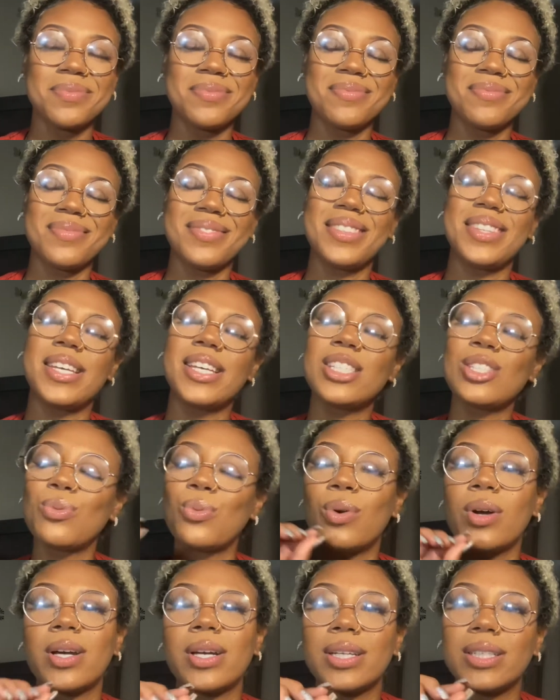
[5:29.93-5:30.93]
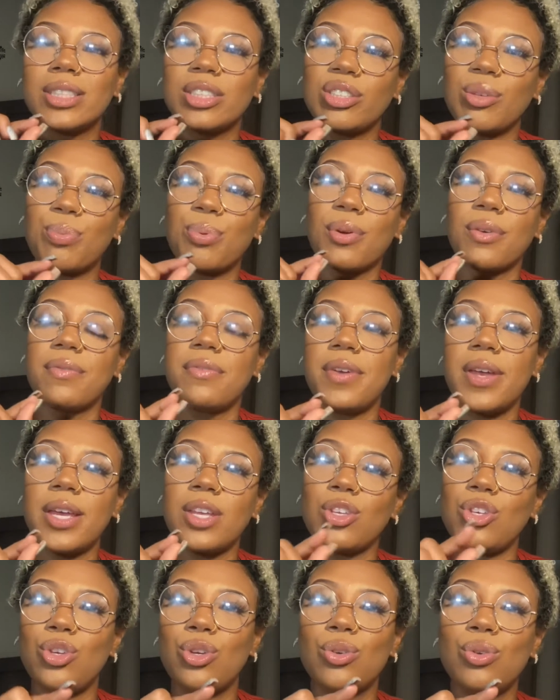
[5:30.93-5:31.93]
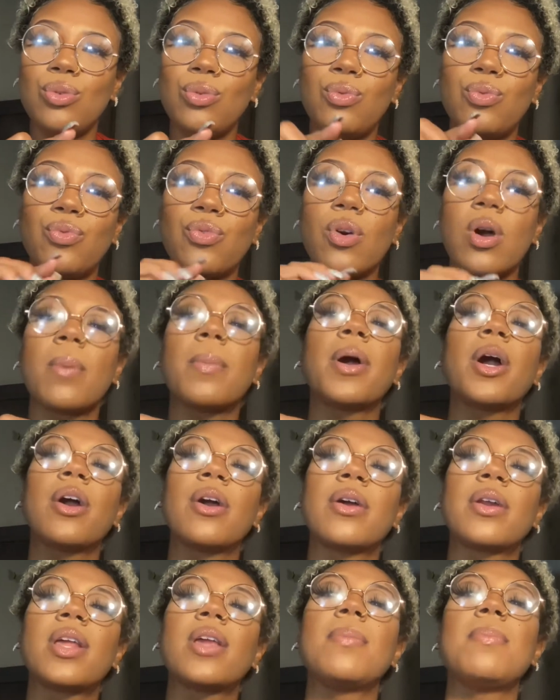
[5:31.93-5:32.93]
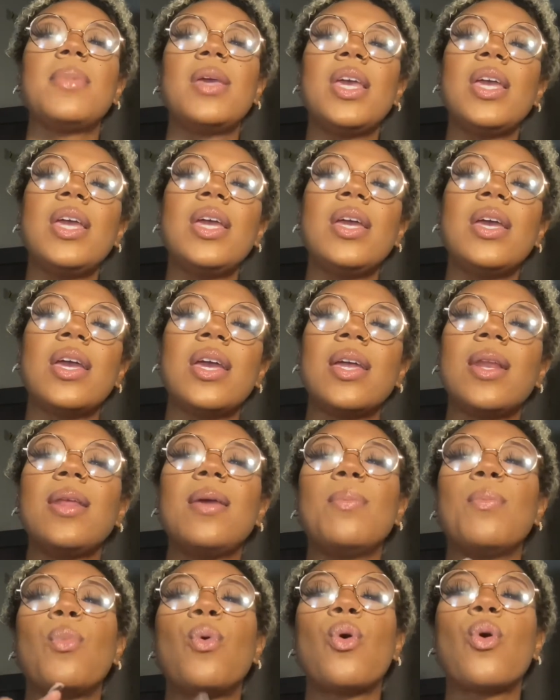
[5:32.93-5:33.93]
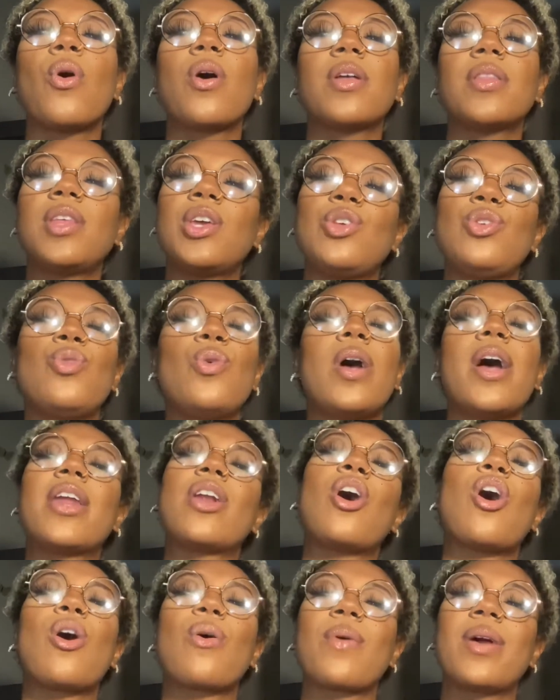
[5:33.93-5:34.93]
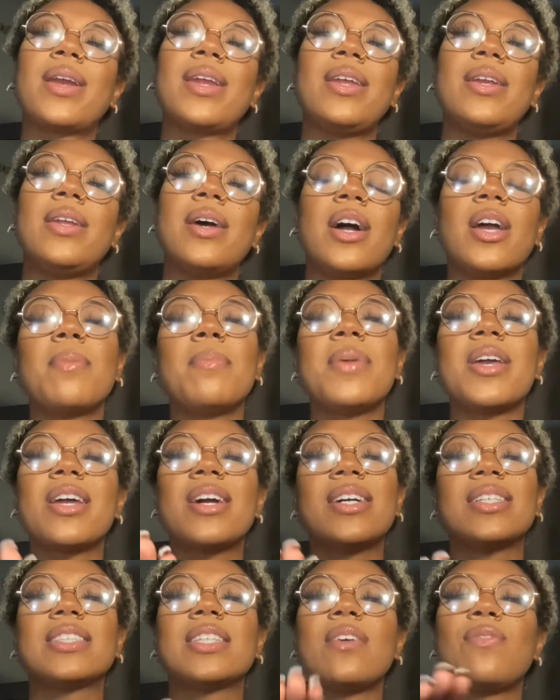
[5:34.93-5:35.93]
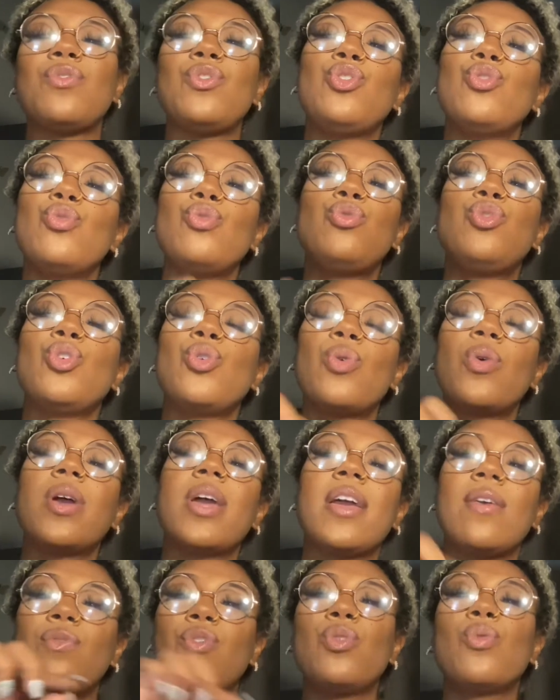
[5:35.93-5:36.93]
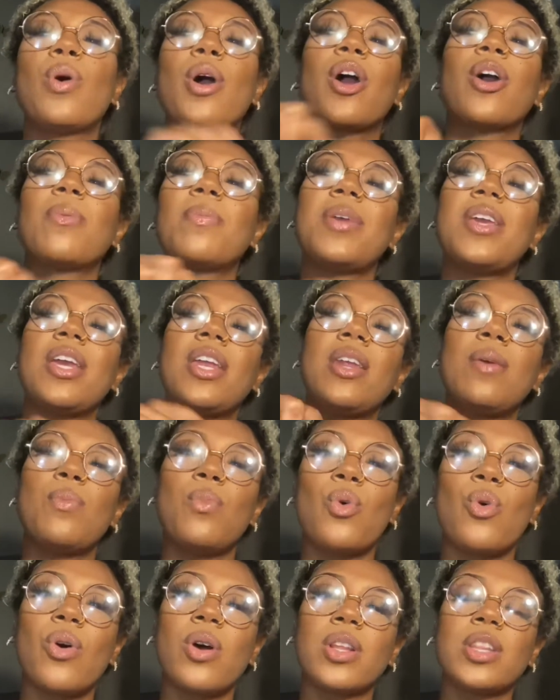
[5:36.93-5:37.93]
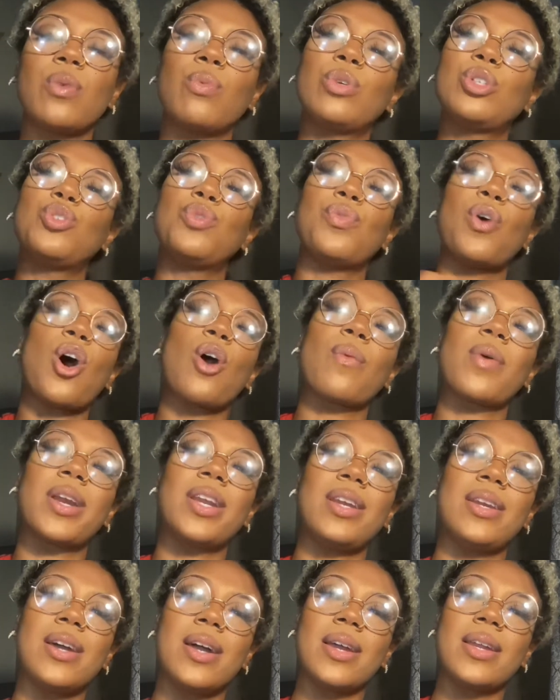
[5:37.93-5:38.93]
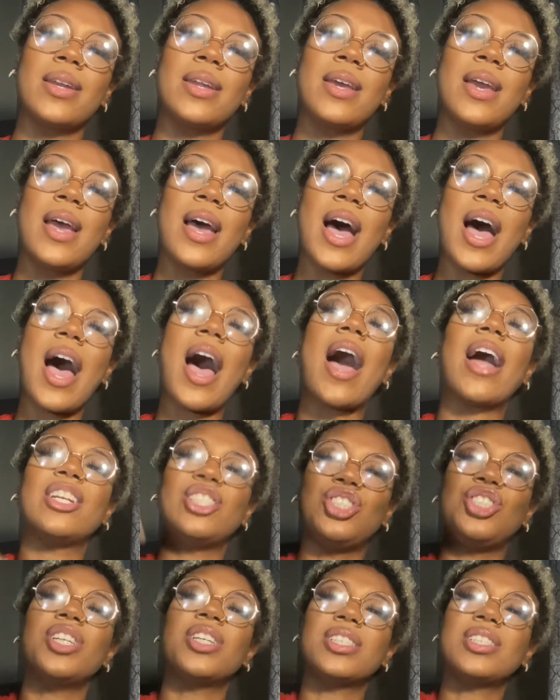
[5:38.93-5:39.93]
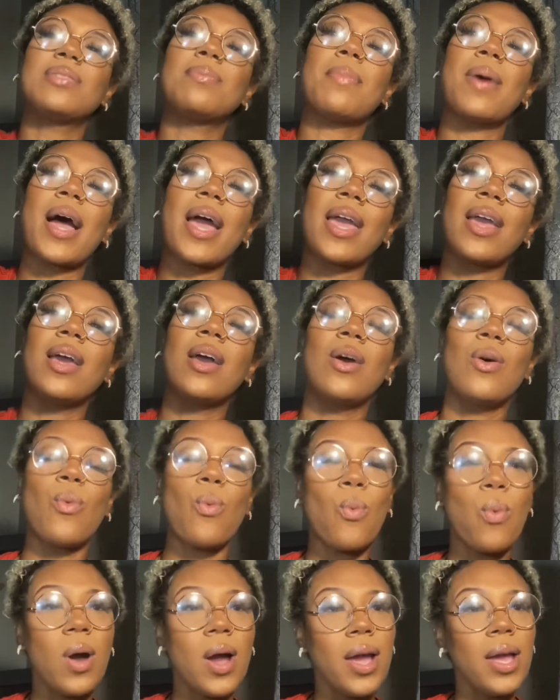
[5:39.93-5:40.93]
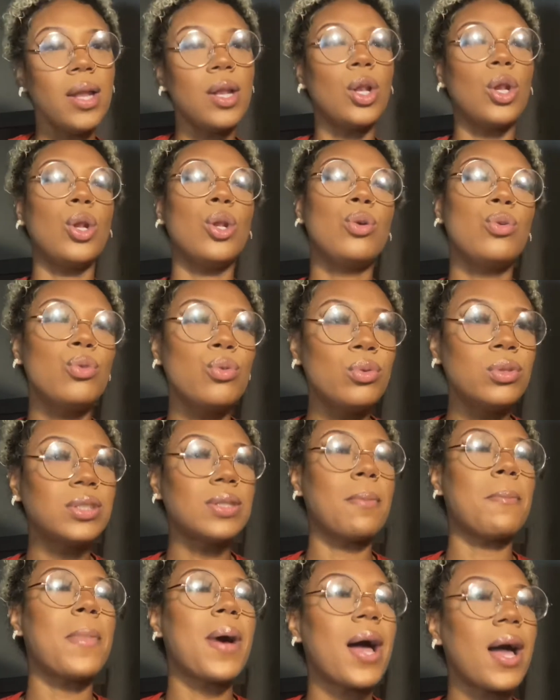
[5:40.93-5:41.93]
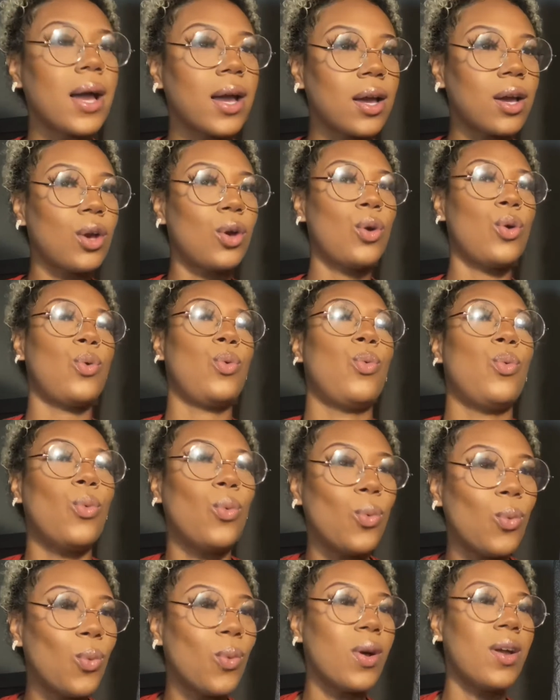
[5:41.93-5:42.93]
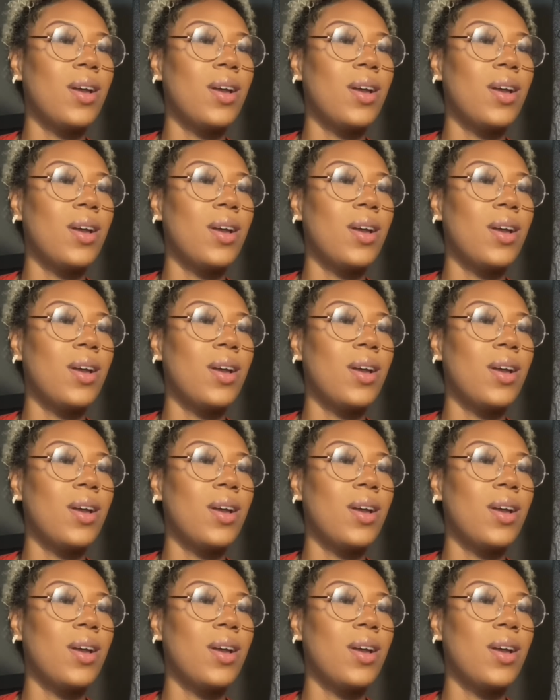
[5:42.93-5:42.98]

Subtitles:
This was to prevent you from hurting me any more than you had already done. Because if you hurt me any more than what you've already done, I just might lose my cool.